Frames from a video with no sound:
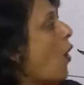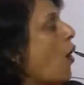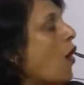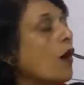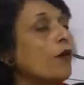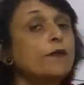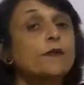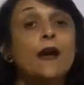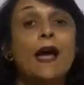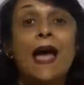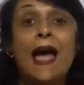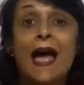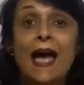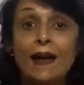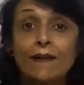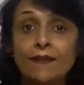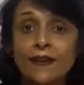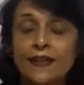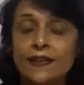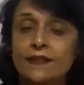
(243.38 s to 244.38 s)
of
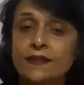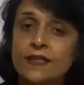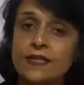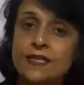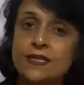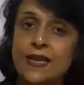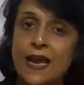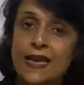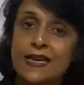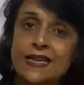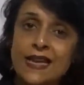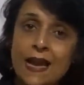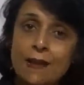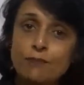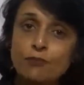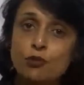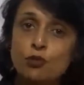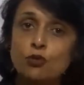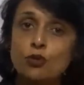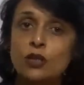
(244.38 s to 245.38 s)
having the
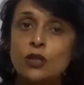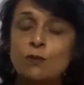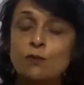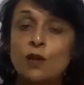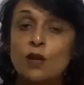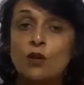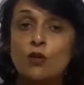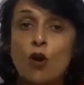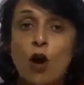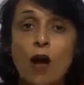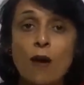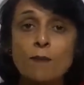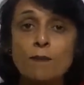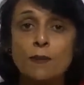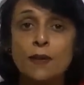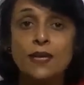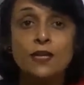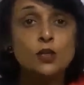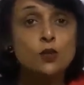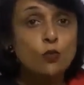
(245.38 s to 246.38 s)
synaptonemal
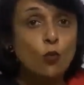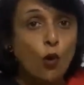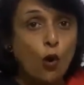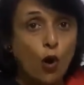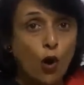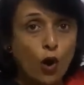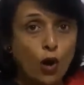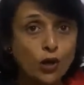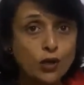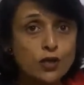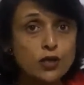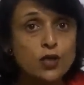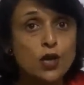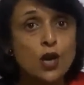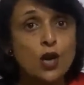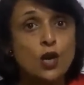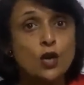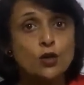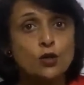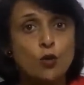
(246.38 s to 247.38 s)
complex was
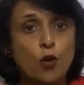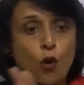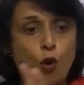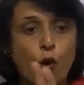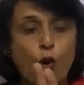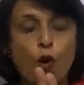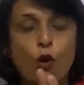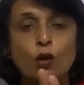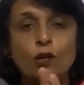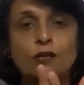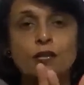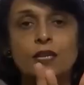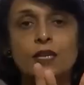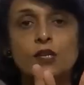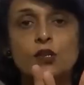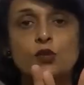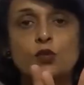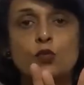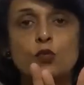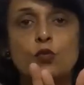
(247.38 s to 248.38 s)
to hold
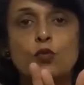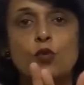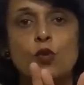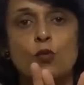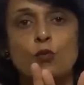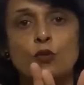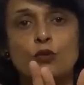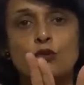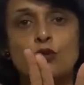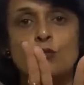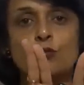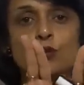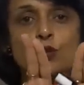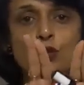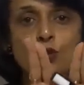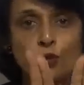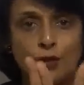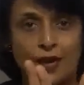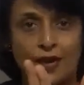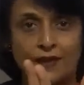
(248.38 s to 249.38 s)
these two chromosomes
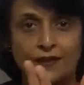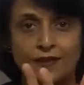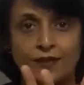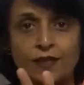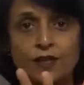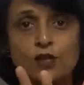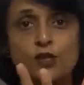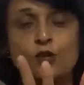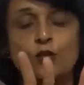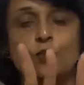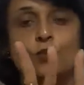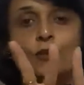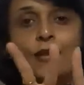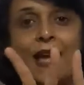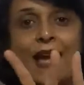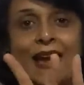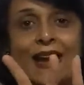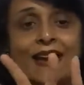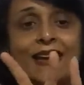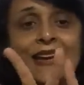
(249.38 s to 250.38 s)
together so
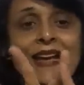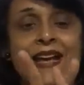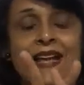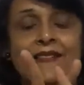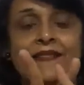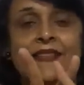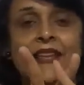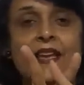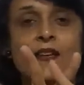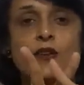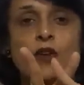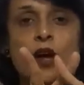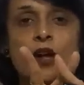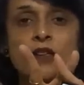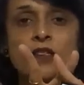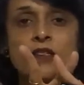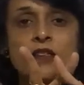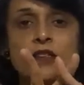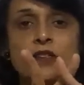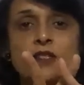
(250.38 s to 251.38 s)
that their
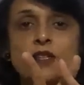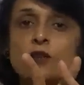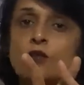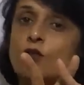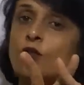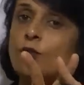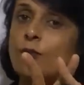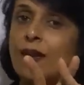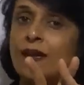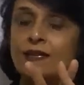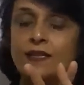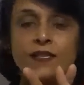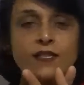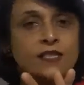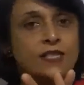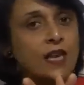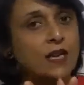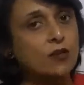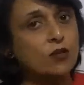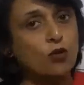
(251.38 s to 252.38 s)
non-sister
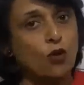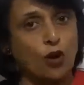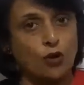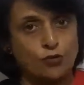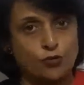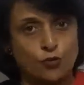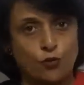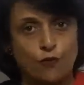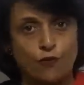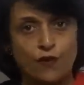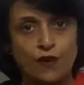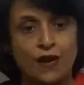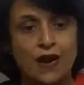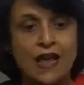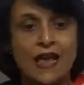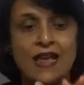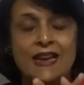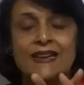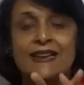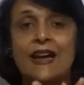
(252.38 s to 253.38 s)
chromatids can cross over.
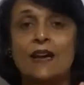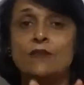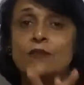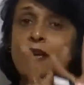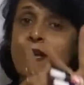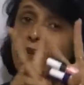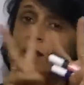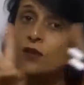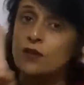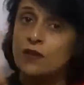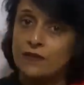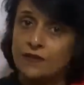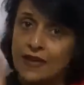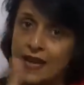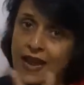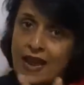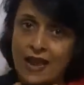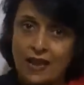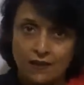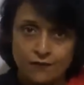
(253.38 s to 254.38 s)
Now
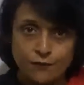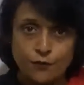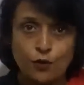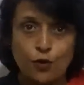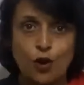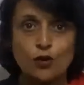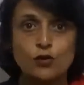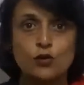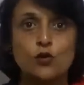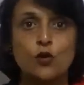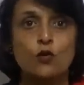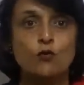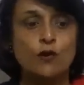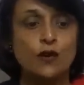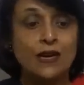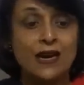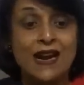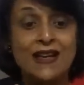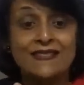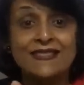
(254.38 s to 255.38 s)
they have crossed
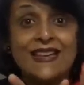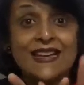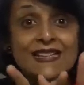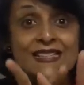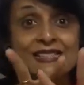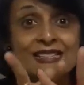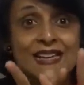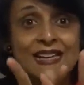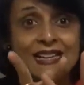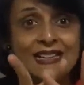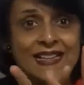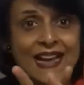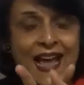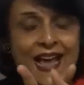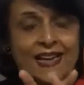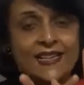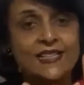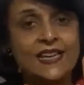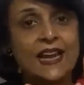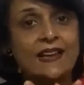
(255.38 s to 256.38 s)
over, they are still
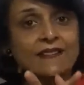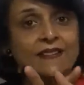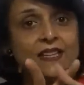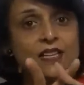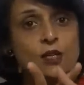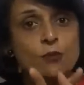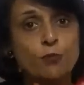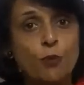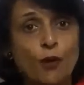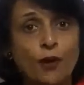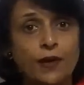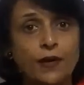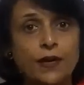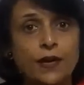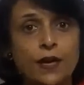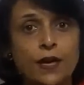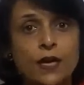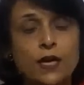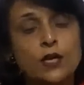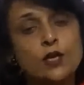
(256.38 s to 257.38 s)
attached at this point.
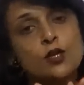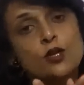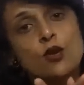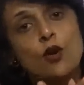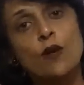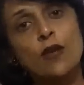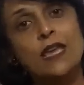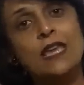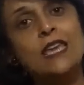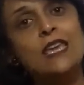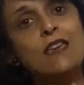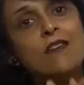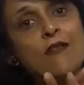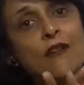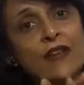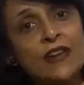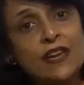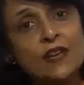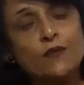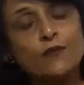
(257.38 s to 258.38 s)
So
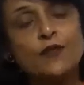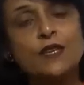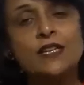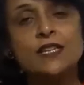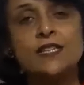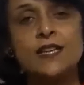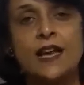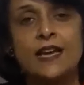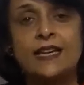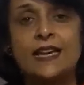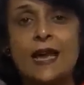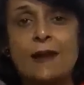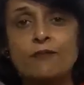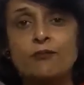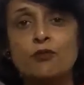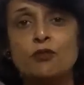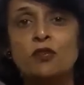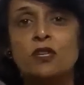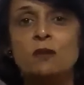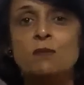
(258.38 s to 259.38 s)
even if the
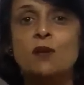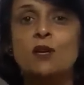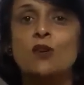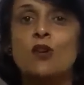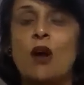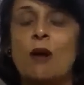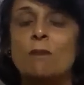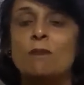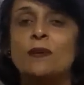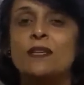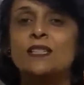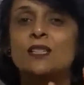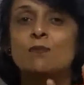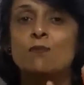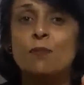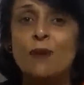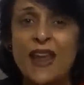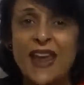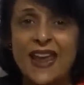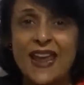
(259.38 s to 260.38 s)
synaptonemal complex
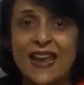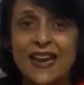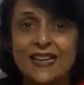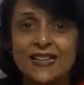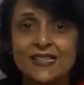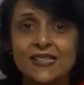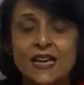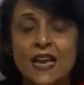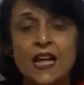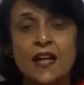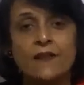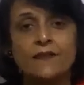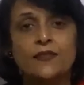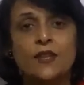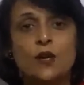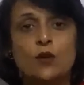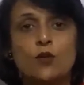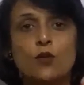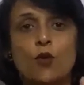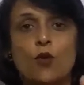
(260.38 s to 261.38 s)
breaks,
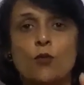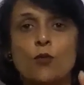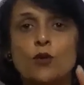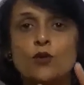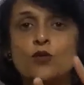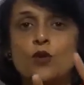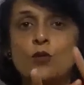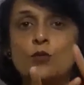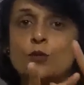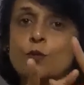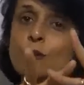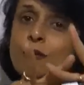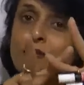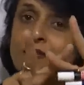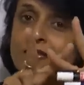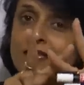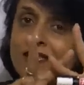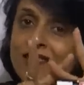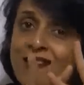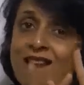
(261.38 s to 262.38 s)
the chromosomes will
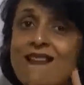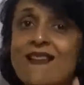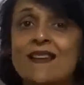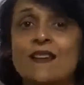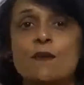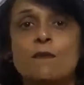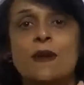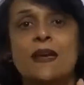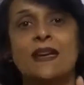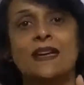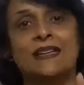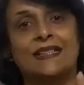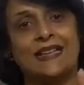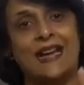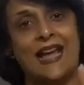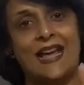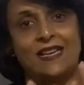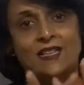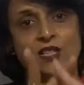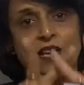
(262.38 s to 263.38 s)
still remain
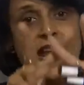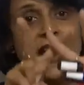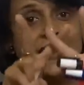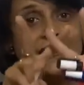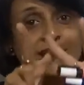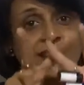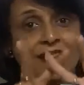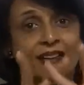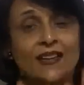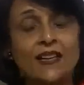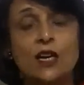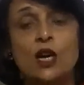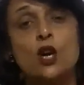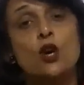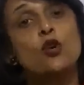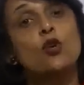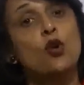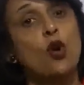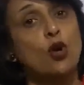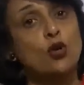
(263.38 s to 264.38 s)
attached at the
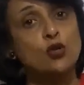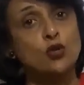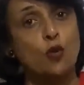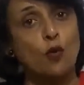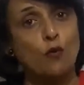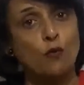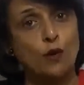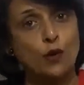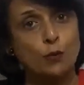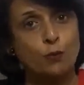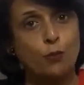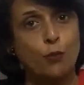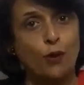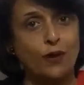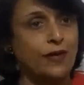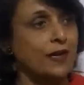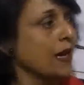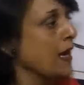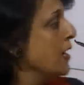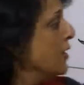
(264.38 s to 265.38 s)
crossover
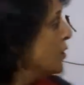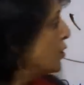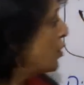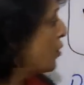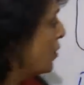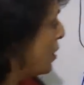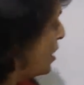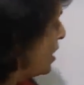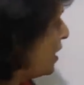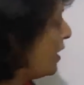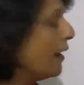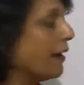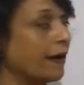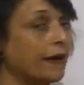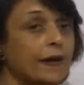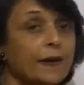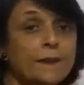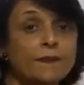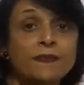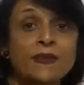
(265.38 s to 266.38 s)
point. So
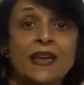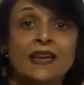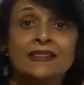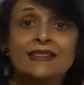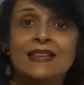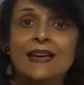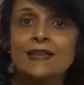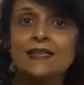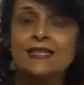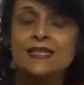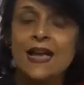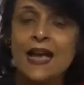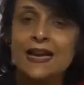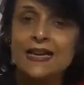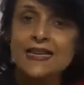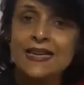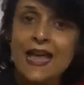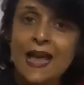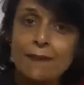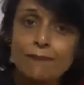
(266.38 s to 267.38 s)
here, the
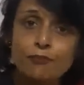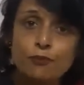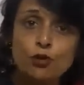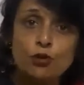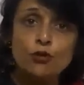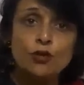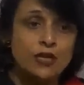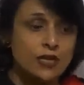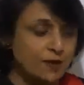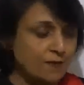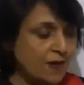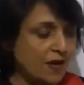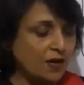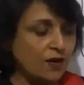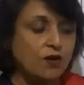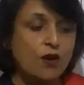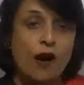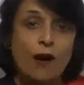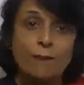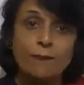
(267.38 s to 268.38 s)

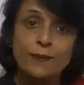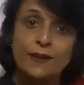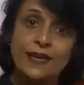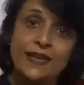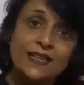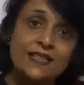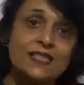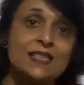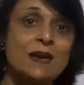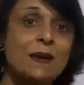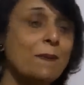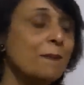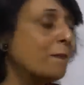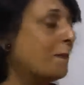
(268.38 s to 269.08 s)
synaptonemal complex